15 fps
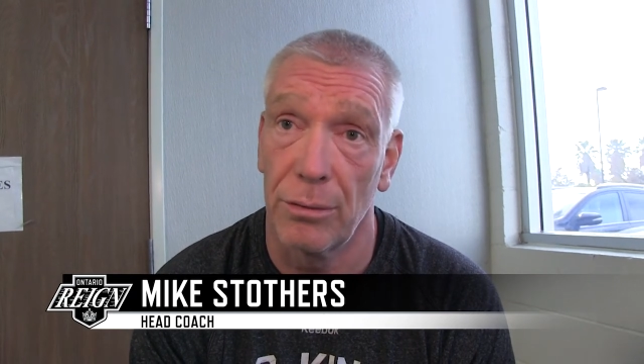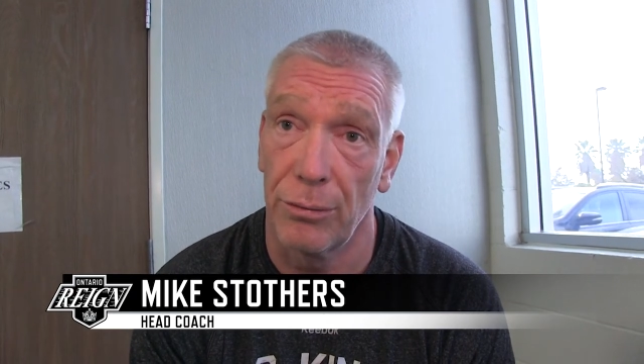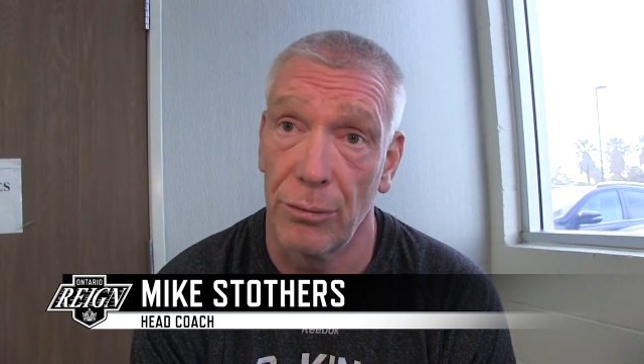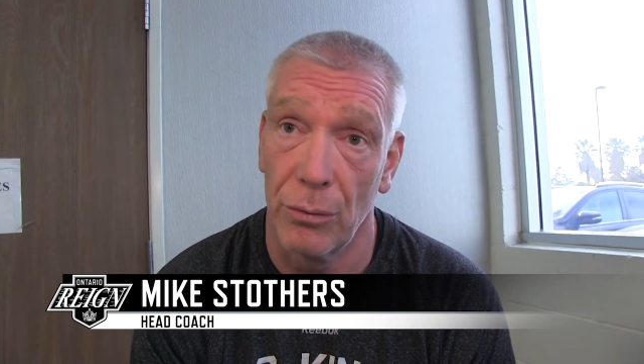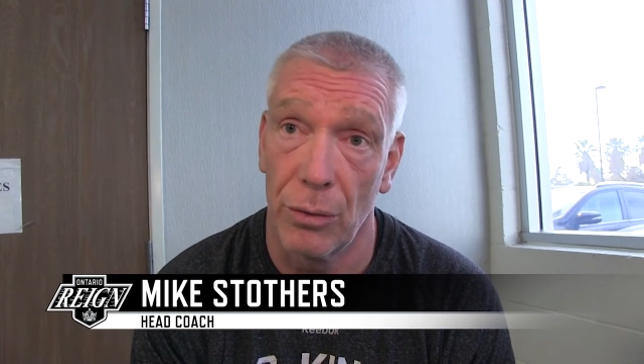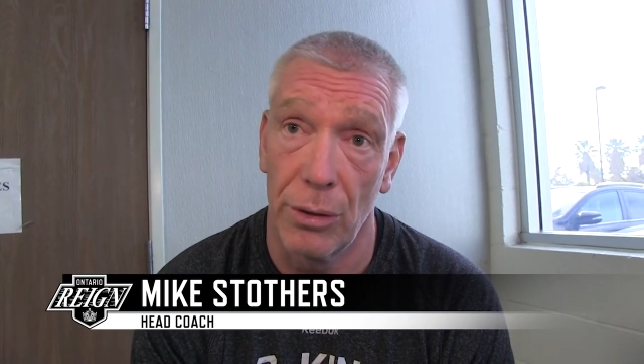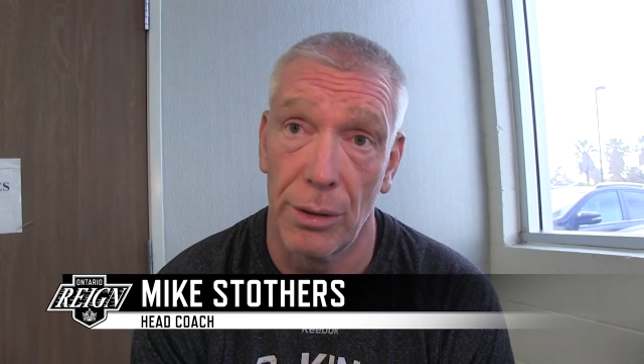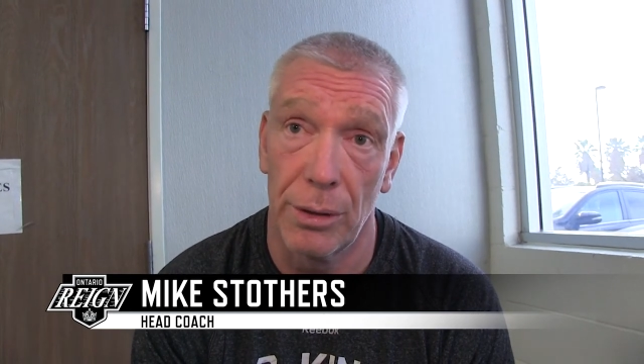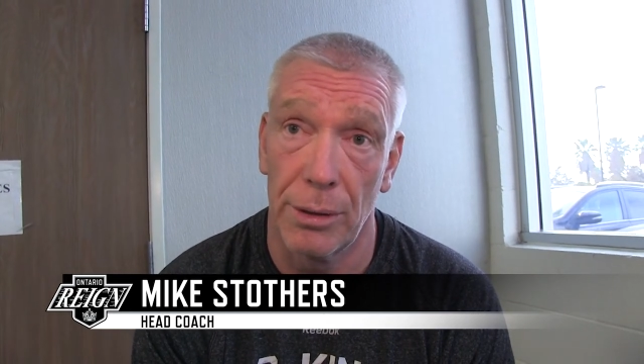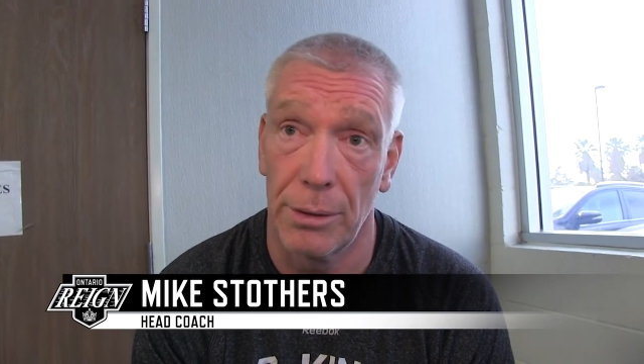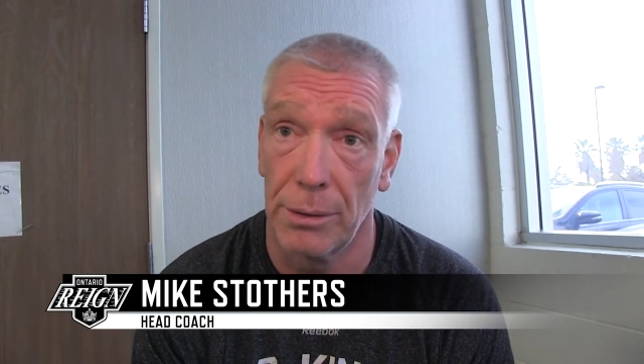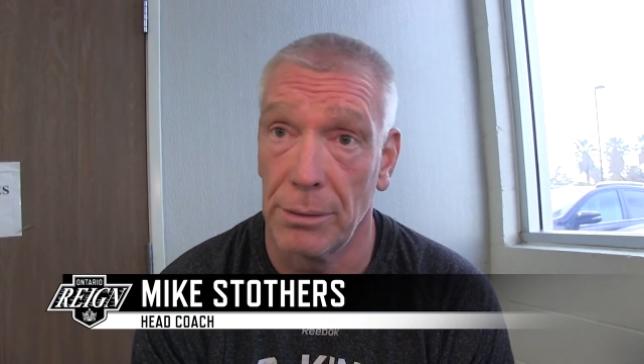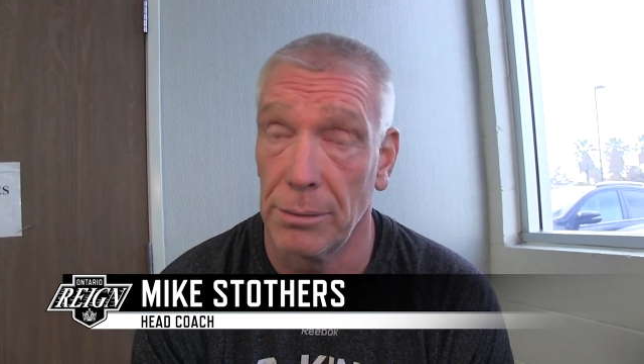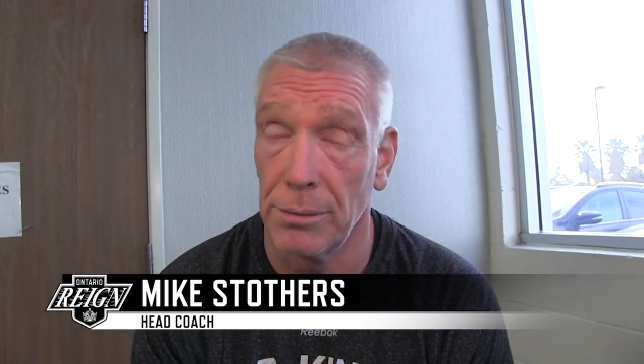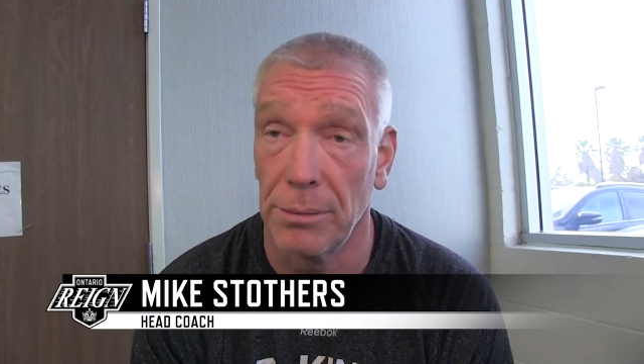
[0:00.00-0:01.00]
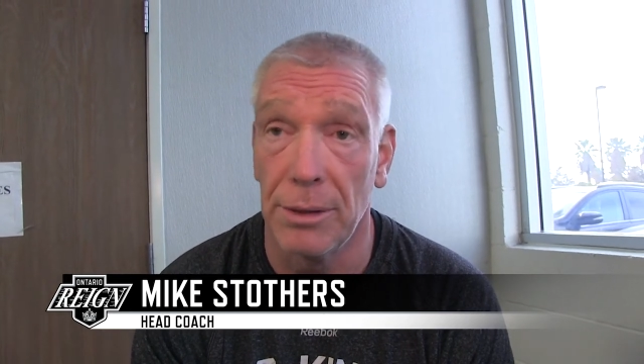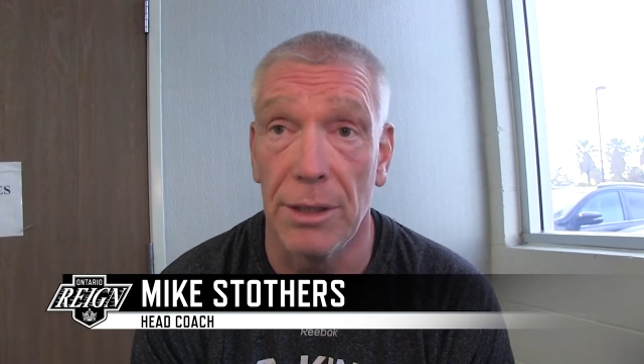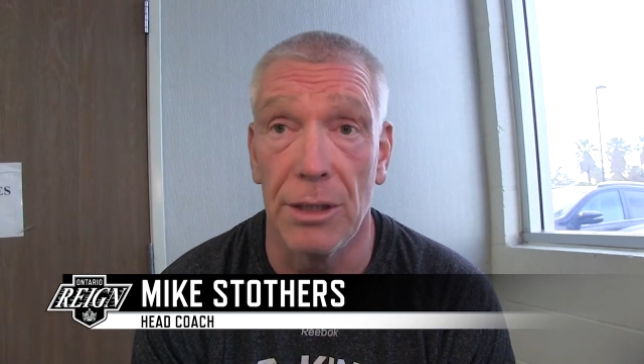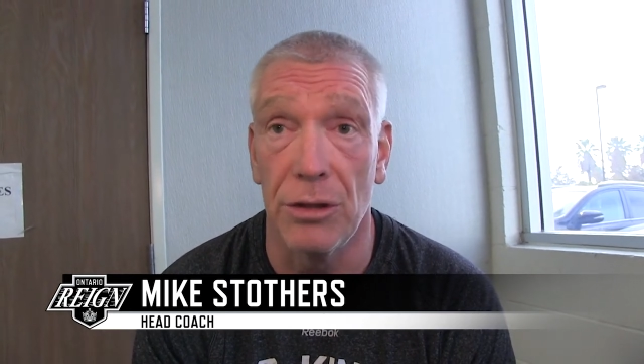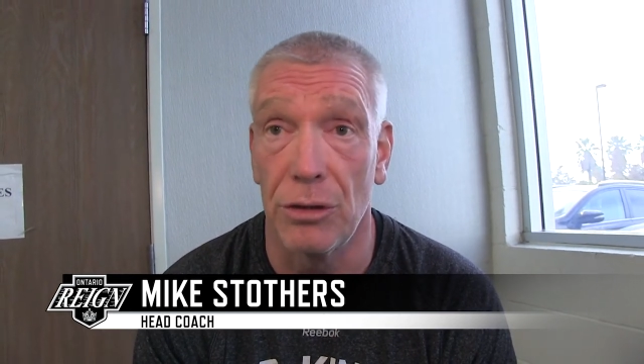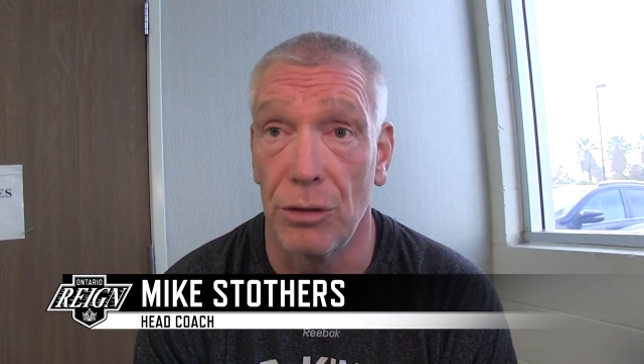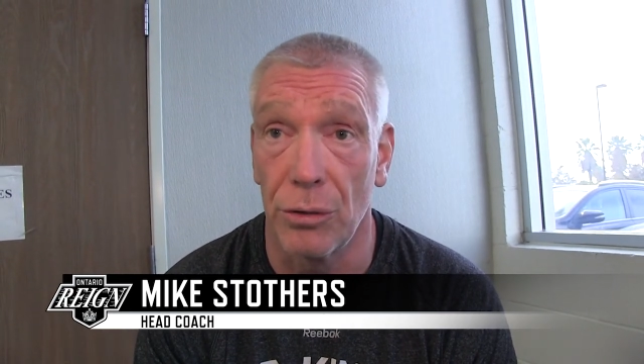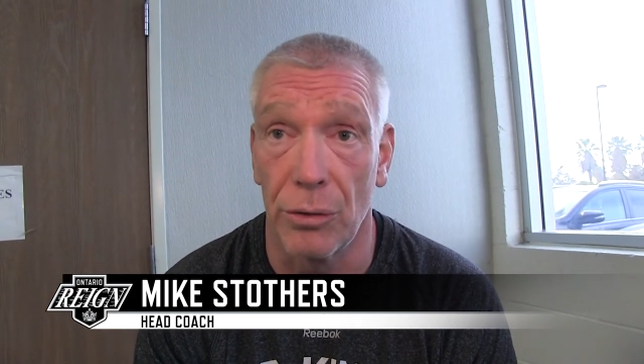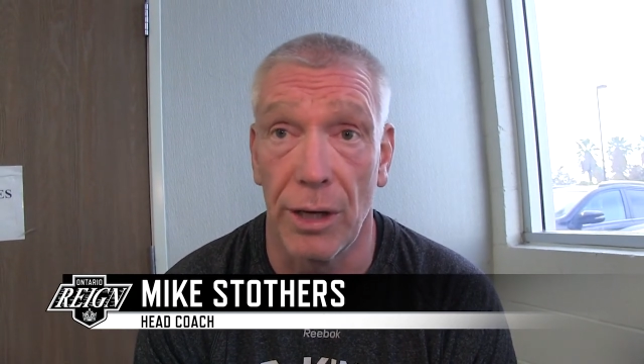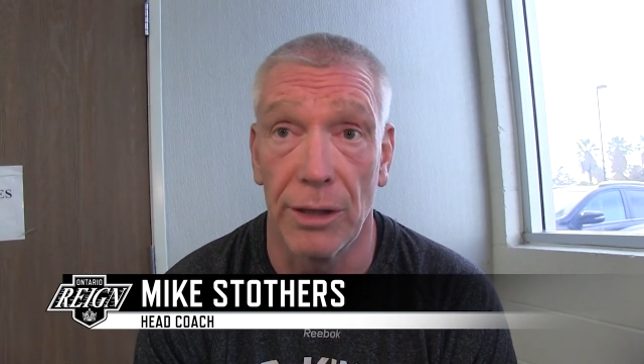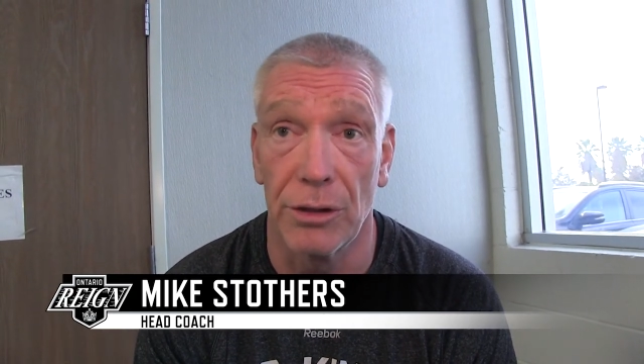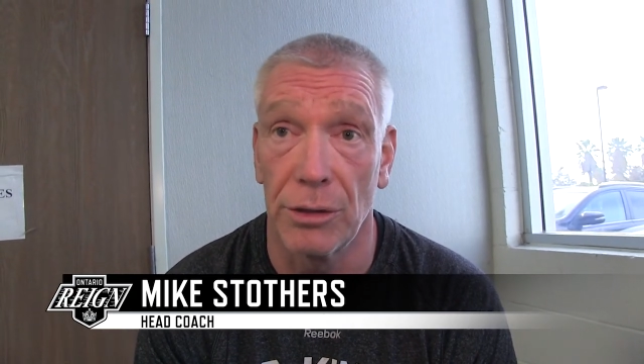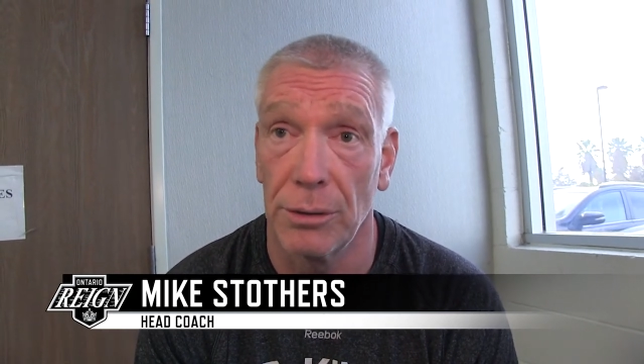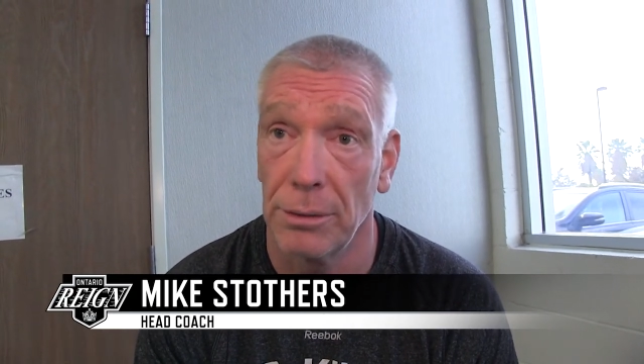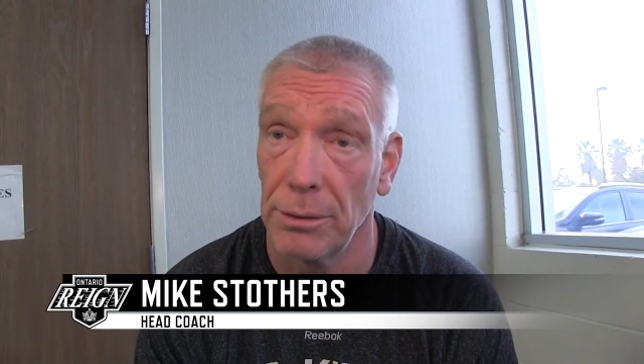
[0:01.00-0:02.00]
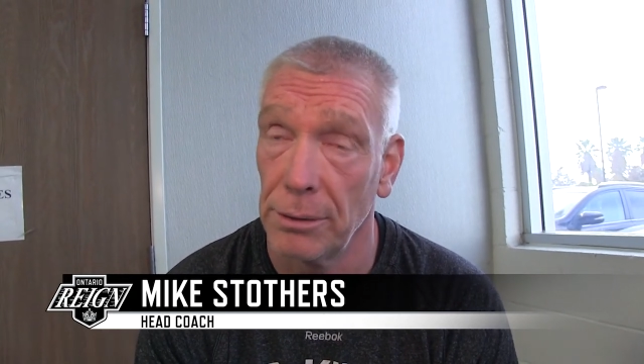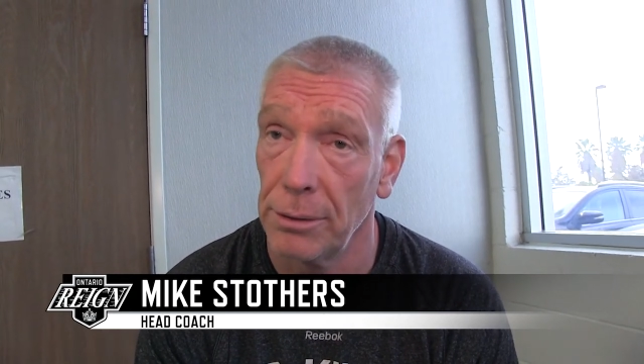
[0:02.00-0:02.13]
for each direction.